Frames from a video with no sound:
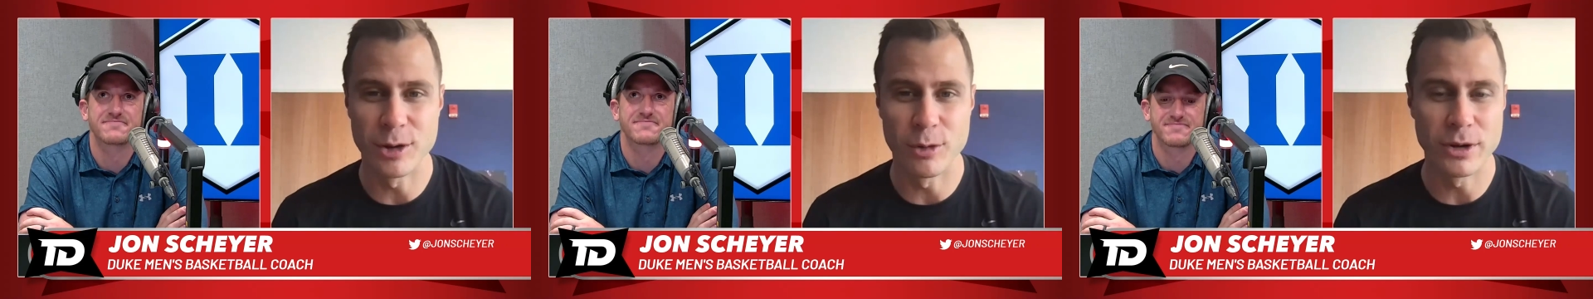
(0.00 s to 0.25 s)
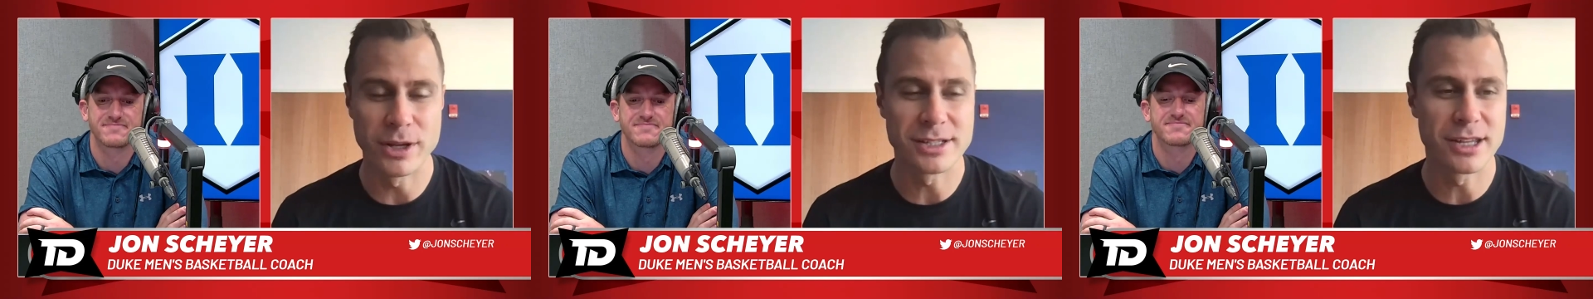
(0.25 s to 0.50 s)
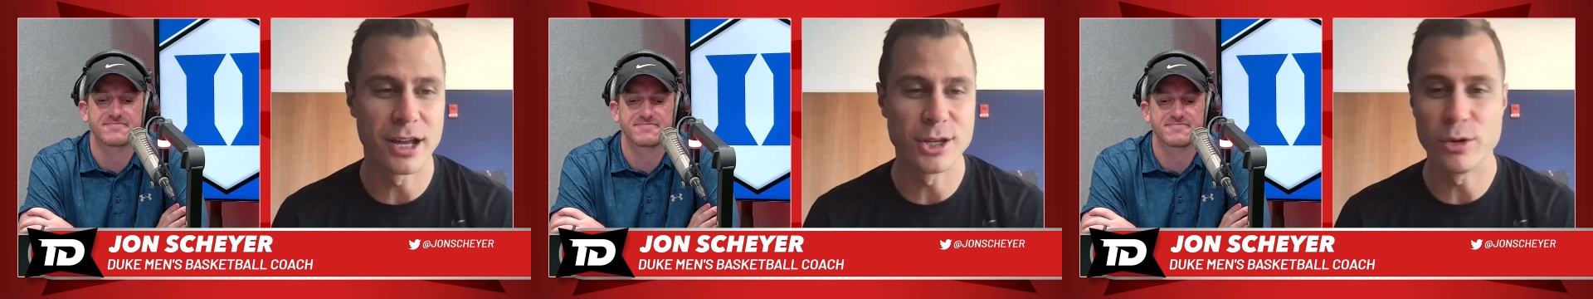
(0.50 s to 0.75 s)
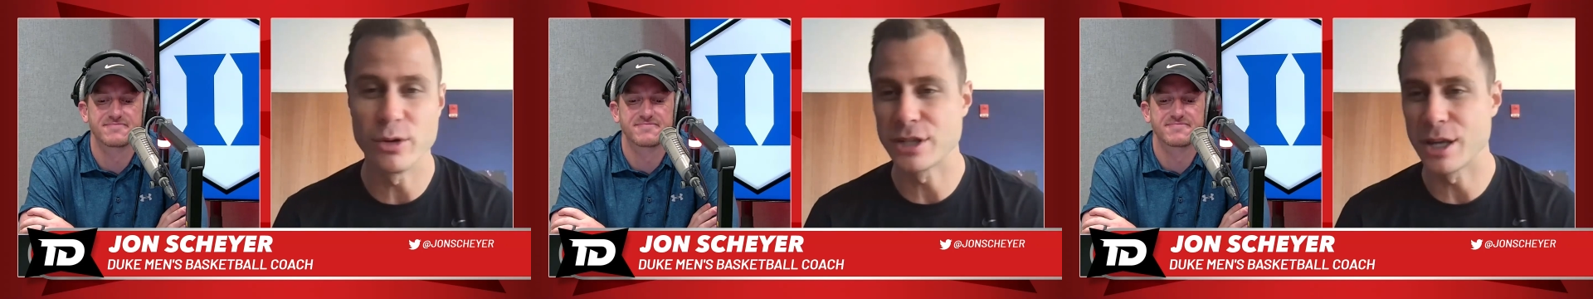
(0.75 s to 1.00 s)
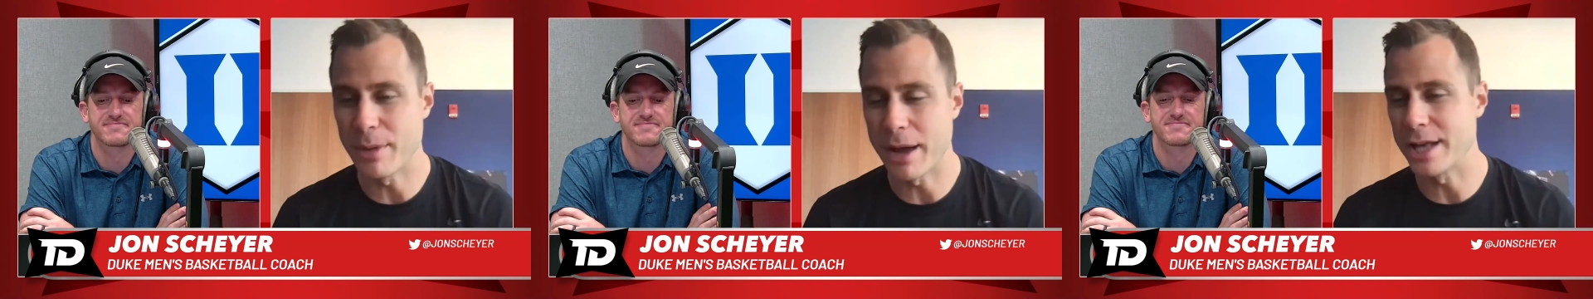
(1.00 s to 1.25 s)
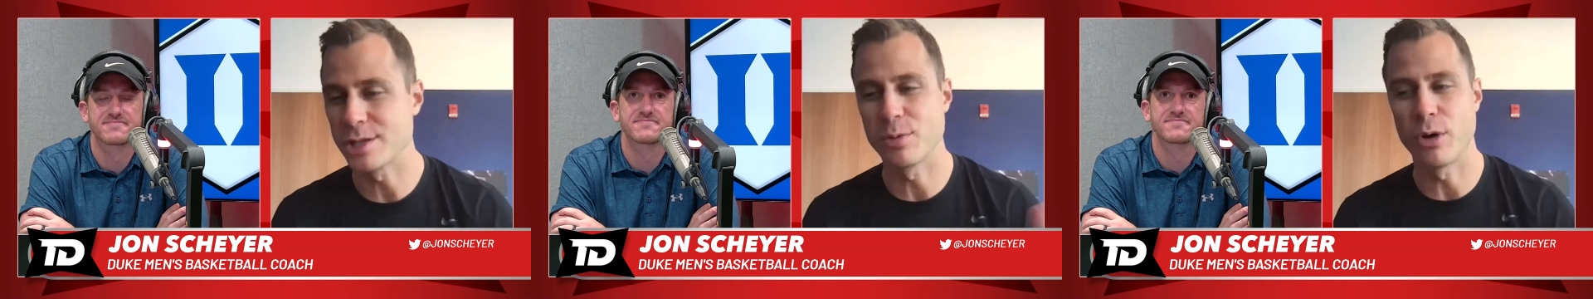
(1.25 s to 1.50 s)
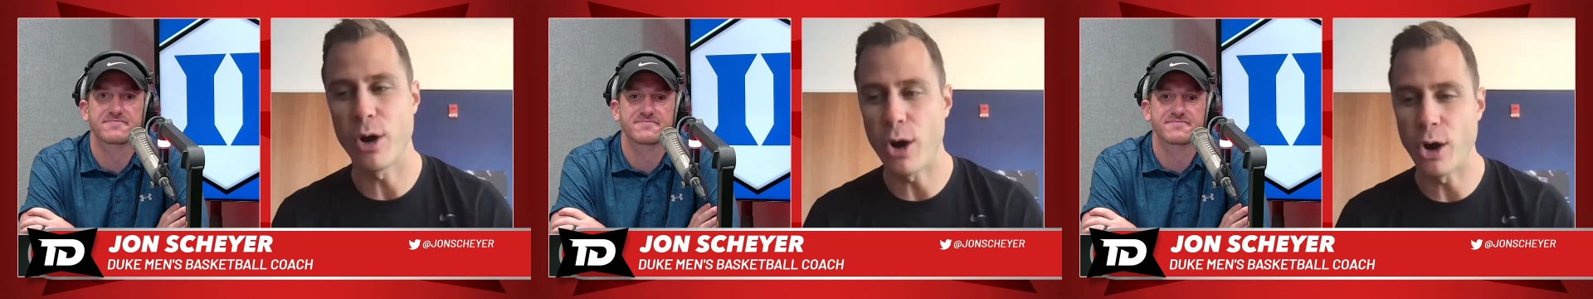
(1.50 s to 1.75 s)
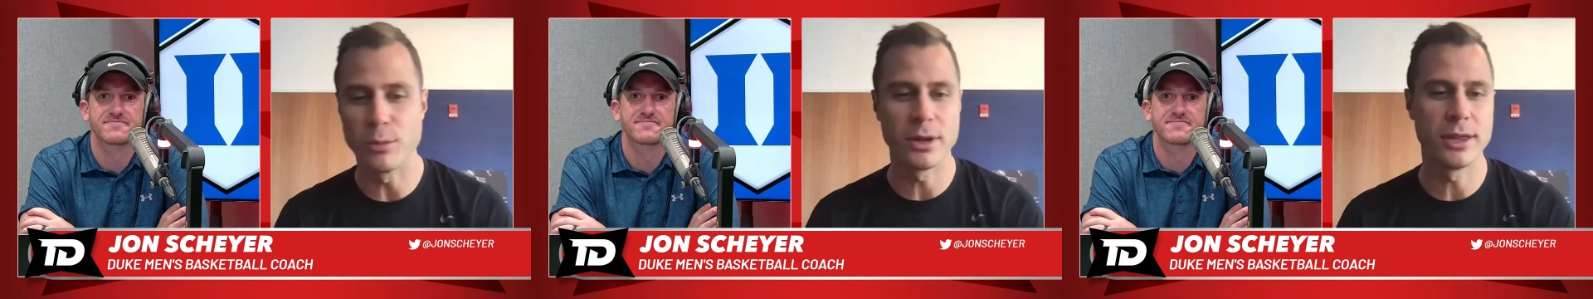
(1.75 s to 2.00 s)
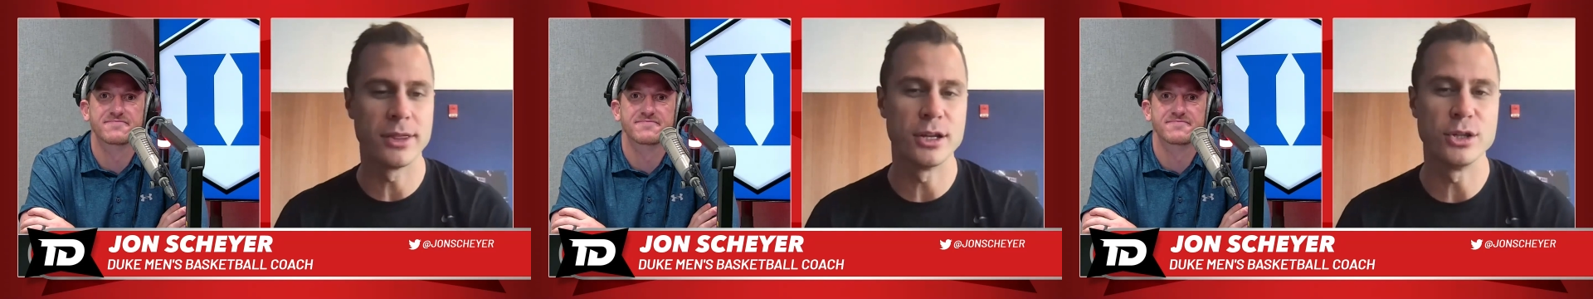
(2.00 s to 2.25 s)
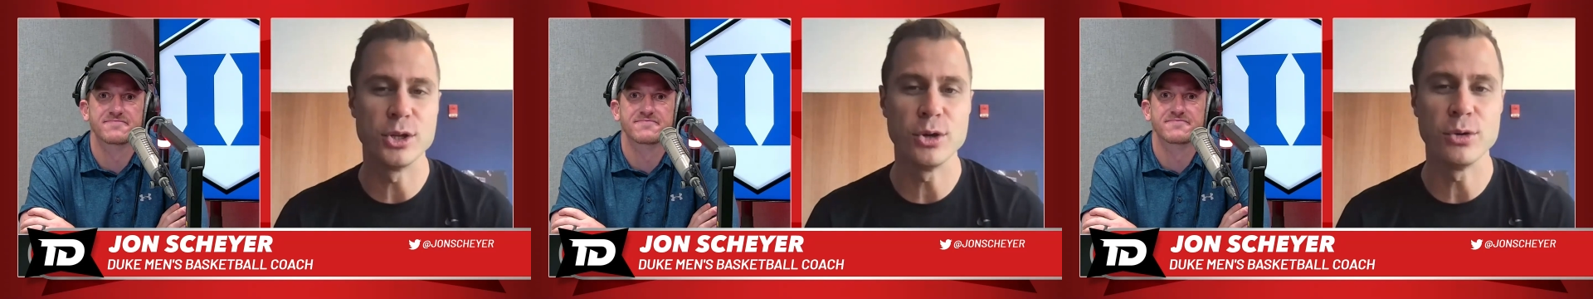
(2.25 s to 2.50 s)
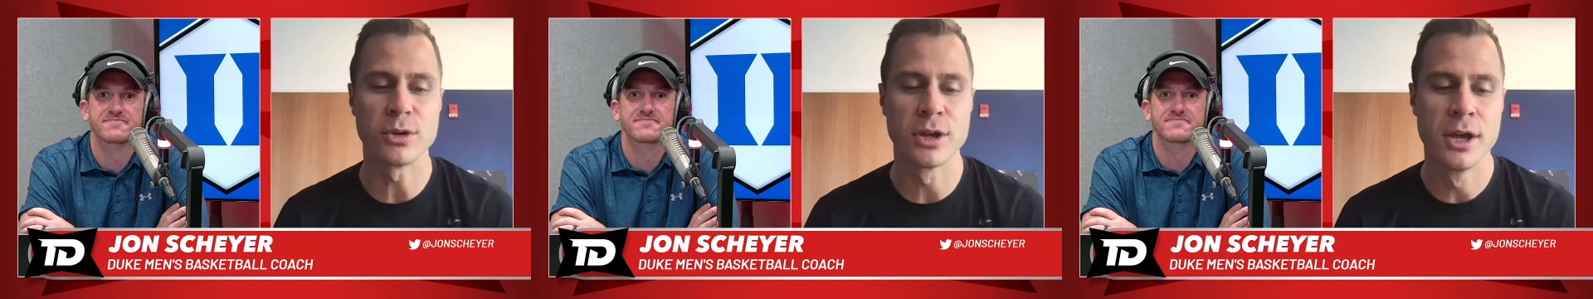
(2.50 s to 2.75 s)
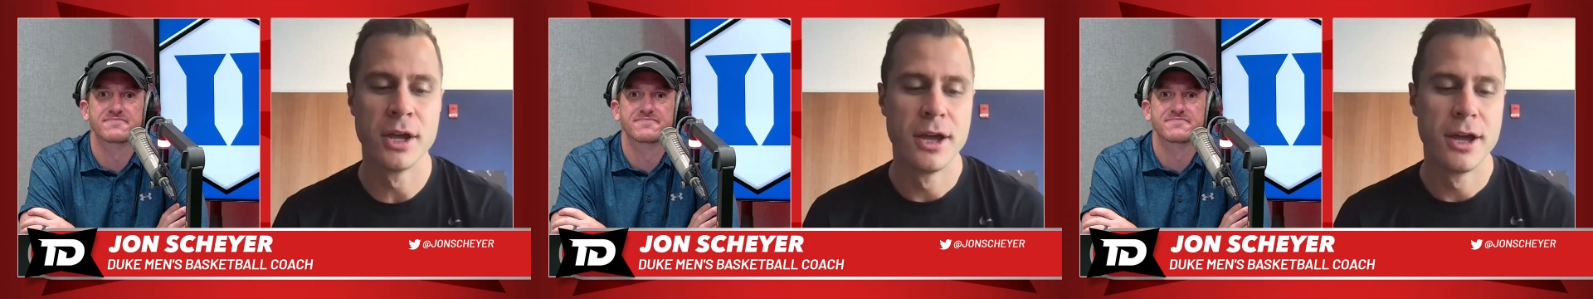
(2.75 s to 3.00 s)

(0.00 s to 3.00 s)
Speaker 1: you know, what he's done, USA Basketball, Army, and then Duke.